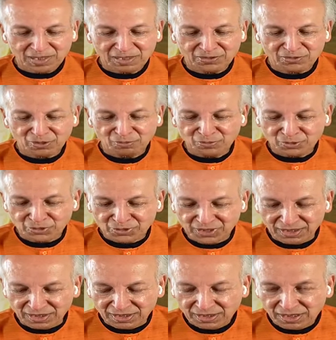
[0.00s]
And it's almost
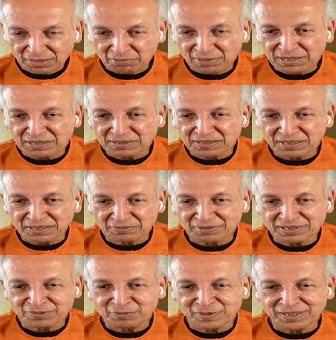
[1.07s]
a, a meditative
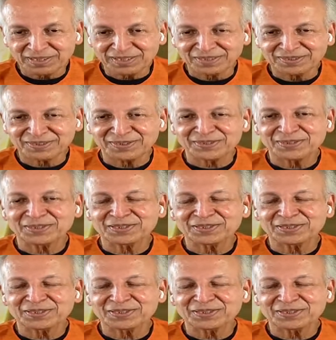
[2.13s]
experience.